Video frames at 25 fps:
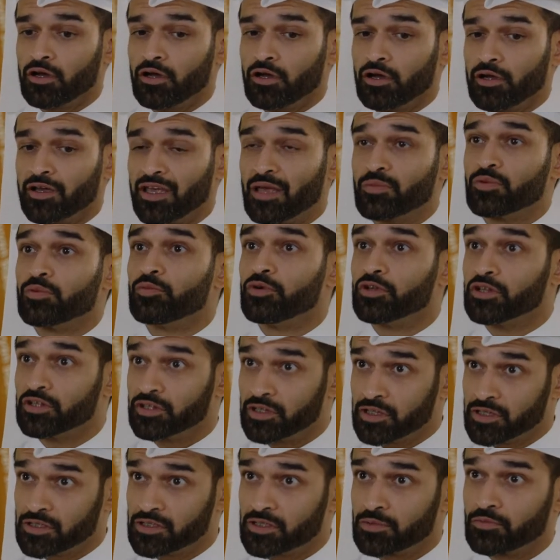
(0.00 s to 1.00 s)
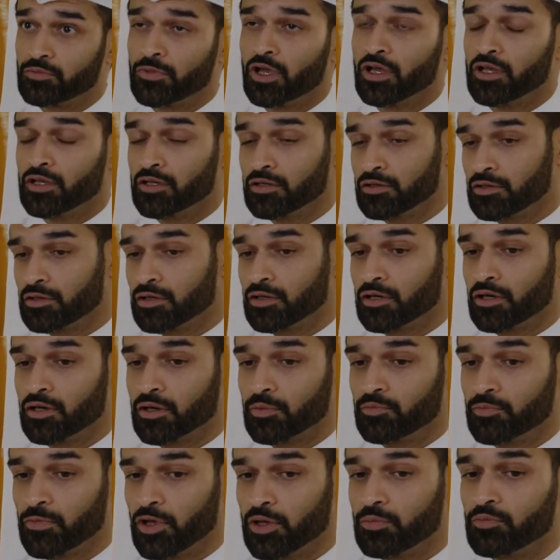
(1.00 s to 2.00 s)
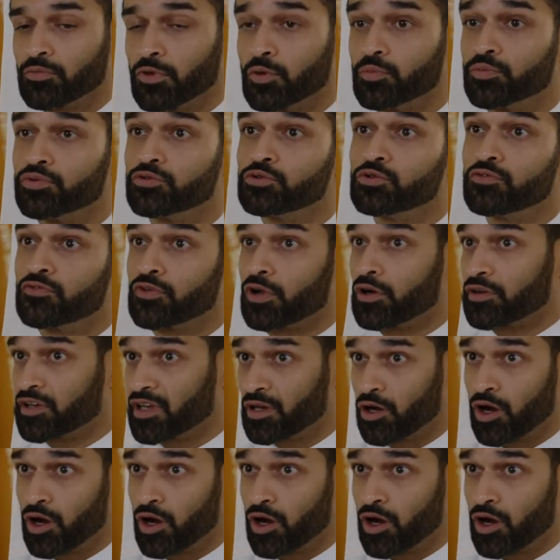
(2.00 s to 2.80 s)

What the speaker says: capabilities and improving our